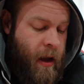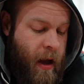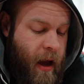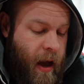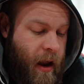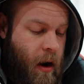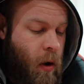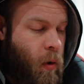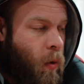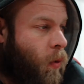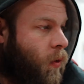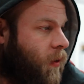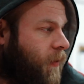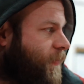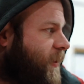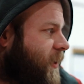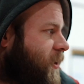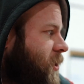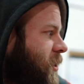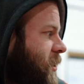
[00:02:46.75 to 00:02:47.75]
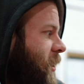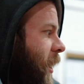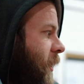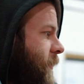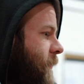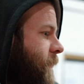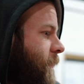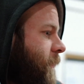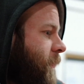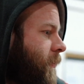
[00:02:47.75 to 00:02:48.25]
And all of this
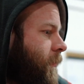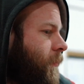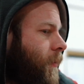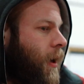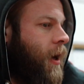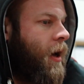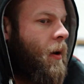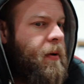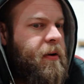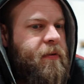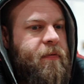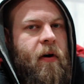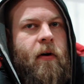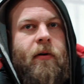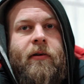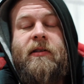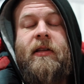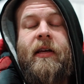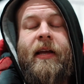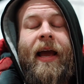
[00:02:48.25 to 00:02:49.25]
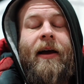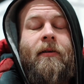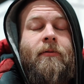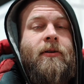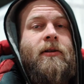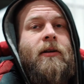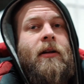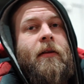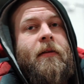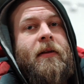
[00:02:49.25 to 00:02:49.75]
stuff, um, as far as the
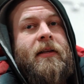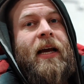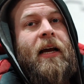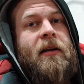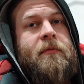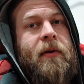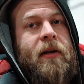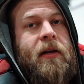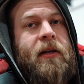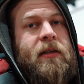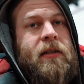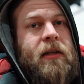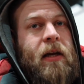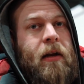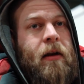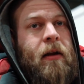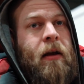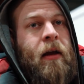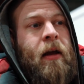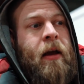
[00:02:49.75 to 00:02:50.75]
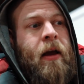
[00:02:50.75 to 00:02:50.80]
council and the taxmen are concerned,